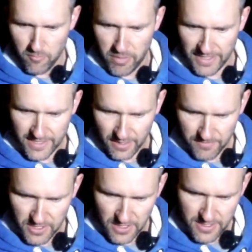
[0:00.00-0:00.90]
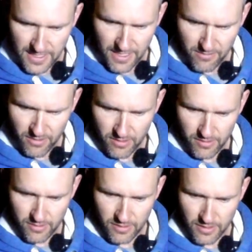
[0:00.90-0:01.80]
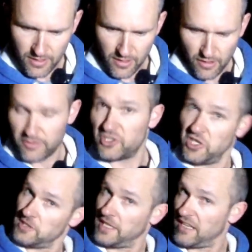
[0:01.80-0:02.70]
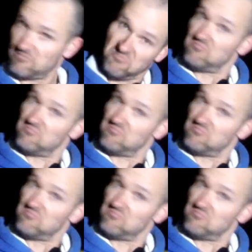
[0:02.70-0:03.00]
bait up just now, chucked it out.